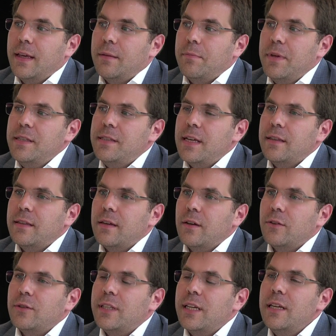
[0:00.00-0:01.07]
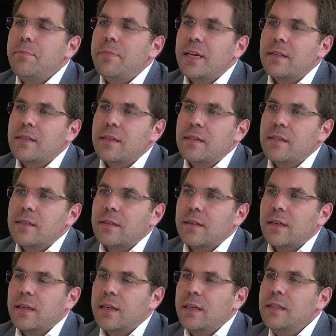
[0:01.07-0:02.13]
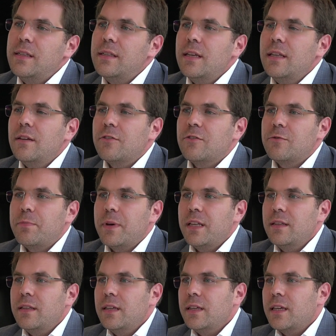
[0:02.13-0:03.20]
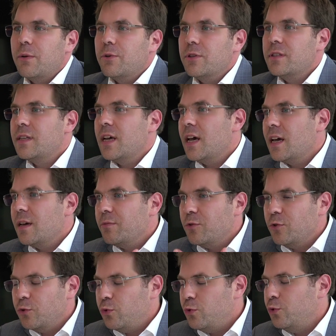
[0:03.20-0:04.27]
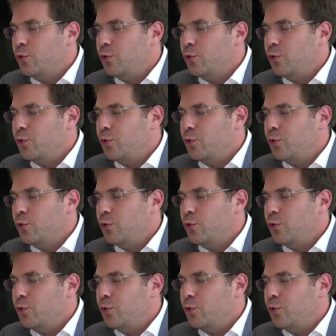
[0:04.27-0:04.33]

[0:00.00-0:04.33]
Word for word: It means that on a daily basis, instead of spending our time do